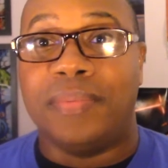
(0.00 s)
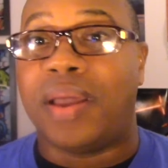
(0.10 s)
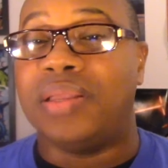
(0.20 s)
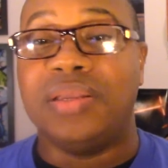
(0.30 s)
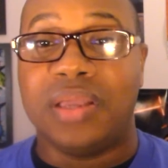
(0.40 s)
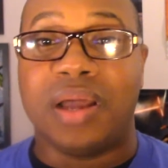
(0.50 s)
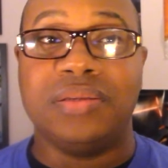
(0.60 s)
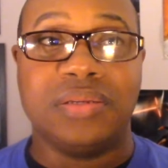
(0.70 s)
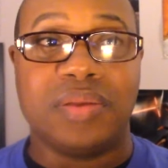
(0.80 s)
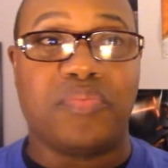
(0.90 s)
Because
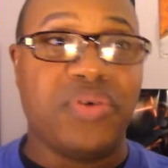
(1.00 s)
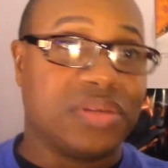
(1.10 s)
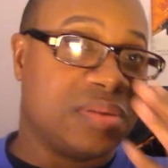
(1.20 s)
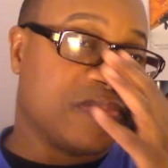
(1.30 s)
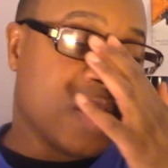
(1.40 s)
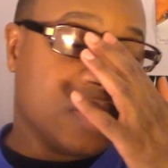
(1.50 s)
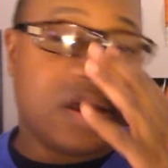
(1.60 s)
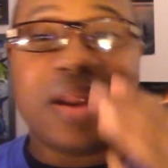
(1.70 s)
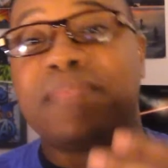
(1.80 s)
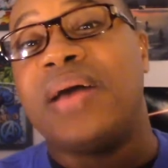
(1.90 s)
he's in prison
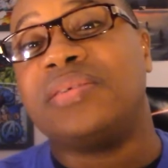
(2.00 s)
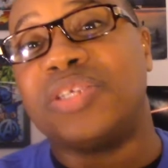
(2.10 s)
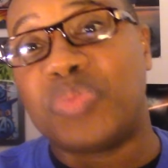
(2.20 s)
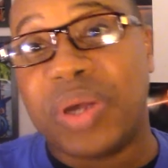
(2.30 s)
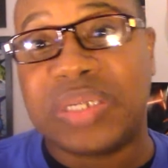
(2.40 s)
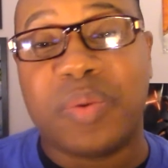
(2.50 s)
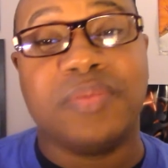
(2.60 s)
telling everybody the situation,